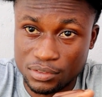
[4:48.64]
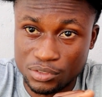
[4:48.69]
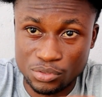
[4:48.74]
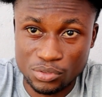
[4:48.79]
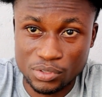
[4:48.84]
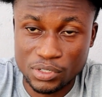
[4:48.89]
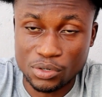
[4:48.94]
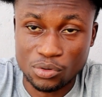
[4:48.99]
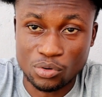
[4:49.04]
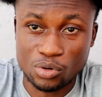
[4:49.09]

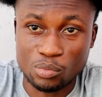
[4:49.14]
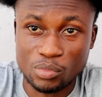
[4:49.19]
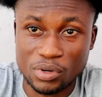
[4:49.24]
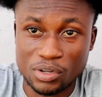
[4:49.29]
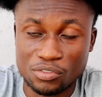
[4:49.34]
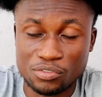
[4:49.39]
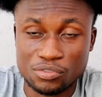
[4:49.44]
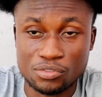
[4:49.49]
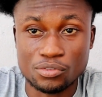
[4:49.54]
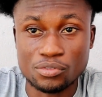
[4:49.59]
doing the
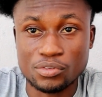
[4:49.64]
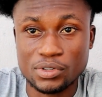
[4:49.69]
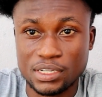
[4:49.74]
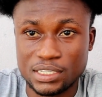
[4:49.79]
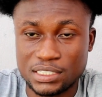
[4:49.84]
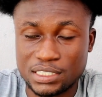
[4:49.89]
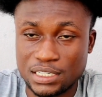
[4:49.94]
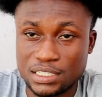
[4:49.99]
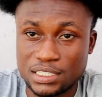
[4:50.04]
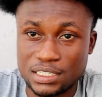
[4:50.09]
command for the
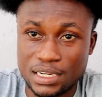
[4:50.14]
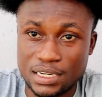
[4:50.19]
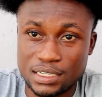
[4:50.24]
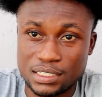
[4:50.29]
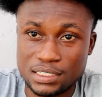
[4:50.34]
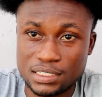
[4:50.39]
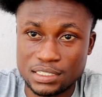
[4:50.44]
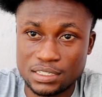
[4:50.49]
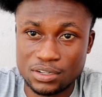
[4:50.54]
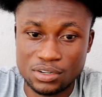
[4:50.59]

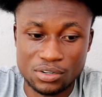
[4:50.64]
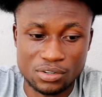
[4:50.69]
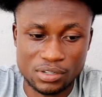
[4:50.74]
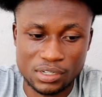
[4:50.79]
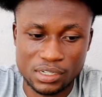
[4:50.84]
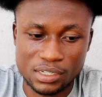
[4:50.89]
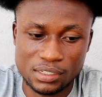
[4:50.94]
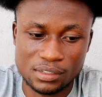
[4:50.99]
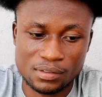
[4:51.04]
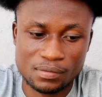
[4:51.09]
satellite.
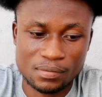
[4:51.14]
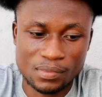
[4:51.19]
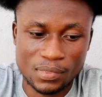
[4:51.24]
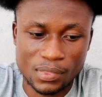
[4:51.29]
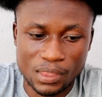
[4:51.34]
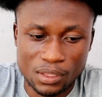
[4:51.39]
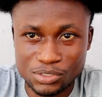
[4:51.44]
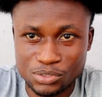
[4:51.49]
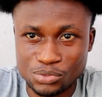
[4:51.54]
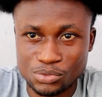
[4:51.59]
Okay,
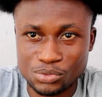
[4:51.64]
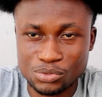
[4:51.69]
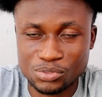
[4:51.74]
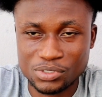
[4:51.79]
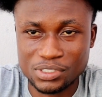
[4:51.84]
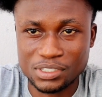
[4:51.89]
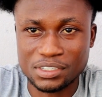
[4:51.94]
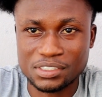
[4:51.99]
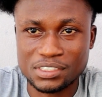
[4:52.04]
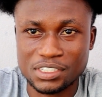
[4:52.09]
you got to go
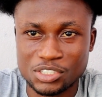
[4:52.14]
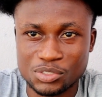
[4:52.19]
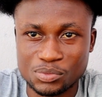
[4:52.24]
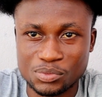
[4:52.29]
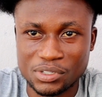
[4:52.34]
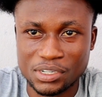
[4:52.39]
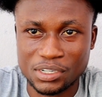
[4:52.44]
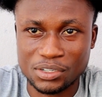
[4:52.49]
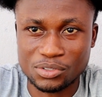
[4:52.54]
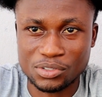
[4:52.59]
to the
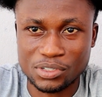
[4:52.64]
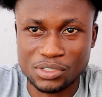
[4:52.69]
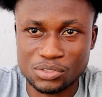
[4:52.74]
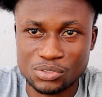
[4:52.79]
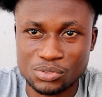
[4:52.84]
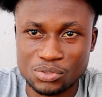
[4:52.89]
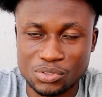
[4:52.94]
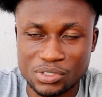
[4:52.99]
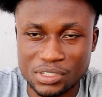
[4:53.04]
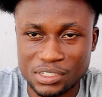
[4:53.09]
transponder. Okay,
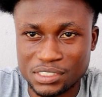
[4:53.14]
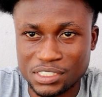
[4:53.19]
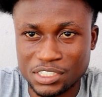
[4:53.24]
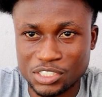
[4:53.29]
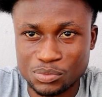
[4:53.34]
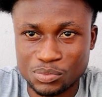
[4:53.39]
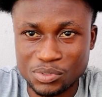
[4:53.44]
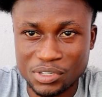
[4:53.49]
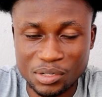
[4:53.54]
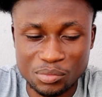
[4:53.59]
so on the
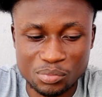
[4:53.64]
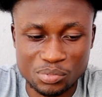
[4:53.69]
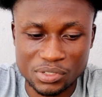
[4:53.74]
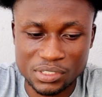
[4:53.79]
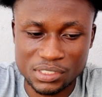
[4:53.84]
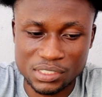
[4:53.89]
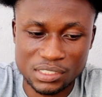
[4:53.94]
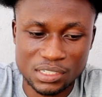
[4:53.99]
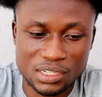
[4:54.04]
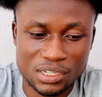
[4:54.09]
transponder
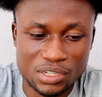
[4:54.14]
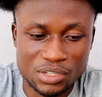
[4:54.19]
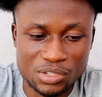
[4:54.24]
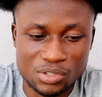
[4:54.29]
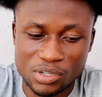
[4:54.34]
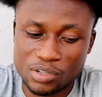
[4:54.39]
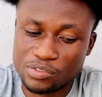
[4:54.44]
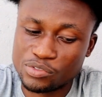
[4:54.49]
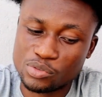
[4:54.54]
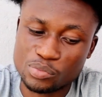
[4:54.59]
page,
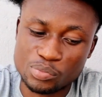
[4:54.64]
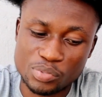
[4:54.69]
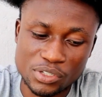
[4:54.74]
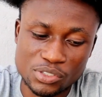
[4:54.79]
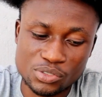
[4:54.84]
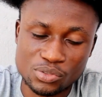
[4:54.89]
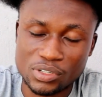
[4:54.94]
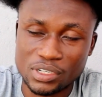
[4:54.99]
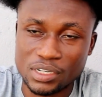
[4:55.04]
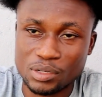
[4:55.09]
you have to
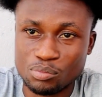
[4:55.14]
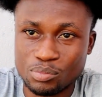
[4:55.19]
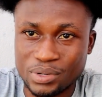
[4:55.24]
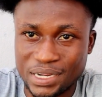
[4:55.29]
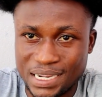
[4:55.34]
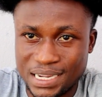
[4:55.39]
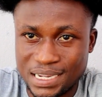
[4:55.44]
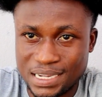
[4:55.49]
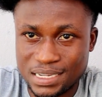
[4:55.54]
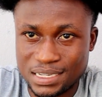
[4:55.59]
press on the
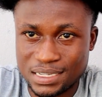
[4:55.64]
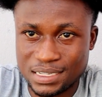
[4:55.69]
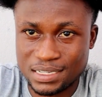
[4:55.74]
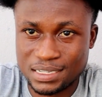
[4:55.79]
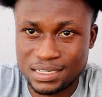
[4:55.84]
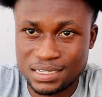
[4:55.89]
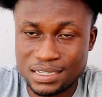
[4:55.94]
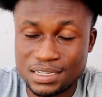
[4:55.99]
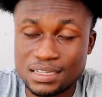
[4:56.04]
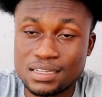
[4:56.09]

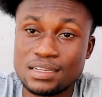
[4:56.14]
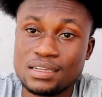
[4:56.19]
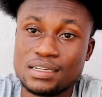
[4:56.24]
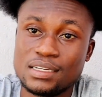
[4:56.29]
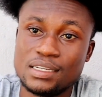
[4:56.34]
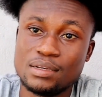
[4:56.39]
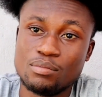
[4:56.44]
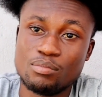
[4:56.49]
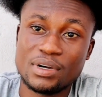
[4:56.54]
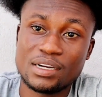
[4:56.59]

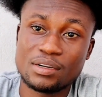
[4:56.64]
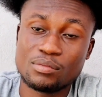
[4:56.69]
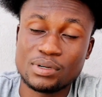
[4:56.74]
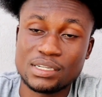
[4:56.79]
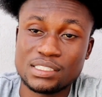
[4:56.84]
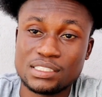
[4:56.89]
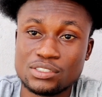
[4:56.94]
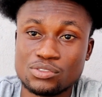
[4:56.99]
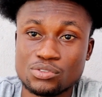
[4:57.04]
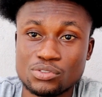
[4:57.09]
back
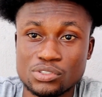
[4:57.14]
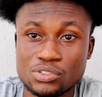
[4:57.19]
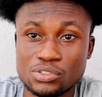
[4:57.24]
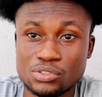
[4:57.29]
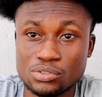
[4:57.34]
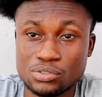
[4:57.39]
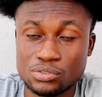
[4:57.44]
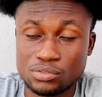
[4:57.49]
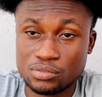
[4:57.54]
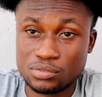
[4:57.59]
button on
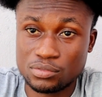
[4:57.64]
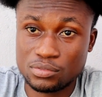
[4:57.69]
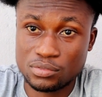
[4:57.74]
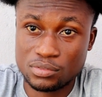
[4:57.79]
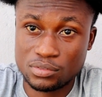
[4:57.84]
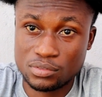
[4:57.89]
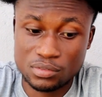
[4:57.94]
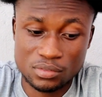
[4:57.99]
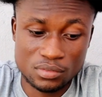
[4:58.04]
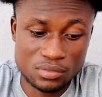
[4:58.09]
your
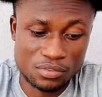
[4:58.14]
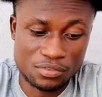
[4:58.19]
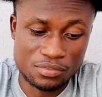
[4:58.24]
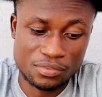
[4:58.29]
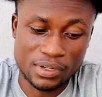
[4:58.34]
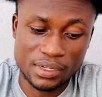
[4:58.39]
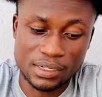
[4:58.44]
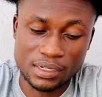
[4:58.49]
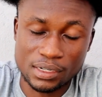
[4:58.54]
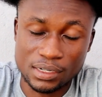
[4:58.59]

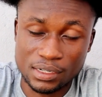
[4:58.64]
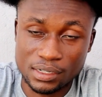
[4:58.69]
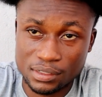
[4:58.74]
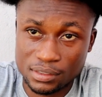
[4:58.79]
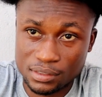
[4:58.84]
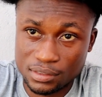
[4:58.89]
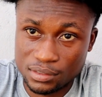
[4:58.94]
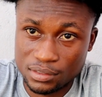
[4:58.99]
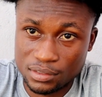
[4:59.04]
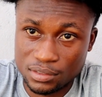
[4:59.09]
finder
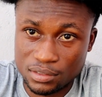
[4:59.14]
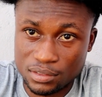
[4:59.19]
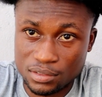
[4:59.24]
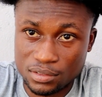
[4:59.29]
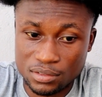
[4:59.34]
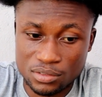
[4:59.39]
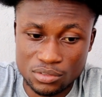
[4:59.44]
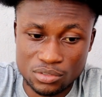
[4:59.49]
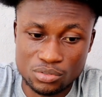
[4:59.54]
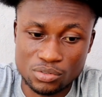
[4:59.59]

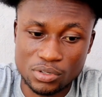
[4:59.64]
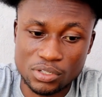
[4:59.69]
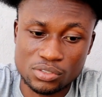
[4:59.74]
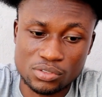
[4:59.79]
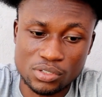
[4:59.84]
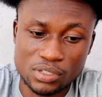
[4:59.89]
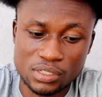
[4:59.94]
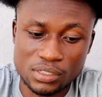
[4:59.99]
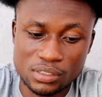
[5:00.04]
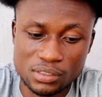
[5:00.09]
to
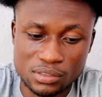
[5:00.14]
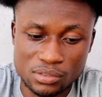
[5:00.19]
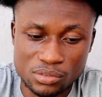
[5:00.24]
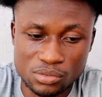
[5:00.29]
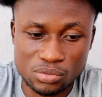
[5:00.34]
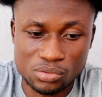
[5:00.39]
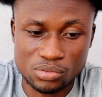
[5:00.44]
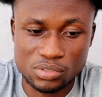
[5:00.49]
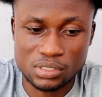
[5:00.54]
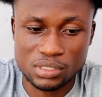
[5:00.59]
actually
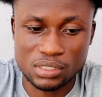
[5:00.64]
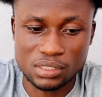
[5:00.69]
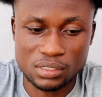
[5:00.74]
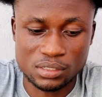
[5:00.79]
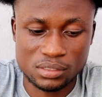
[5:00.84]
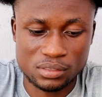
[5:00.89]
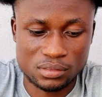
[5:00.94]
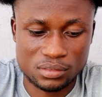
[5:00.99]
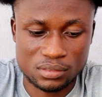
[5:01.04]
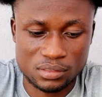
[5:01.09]
go to the
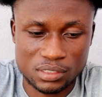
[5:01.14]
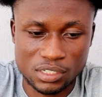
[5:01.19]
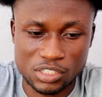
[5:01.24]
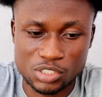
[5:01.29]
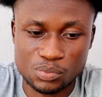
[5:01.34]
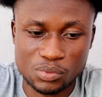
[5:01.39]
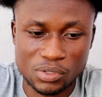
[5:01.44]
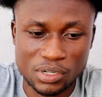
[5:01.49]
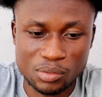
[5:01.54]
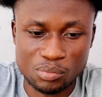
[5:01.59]

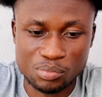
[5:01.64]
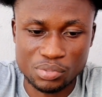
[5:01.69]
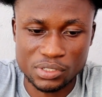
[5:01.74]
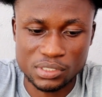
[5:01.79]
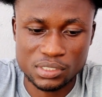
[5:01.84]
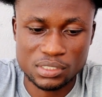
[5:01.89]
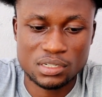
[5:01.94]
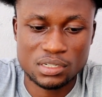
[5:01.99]
transponder page.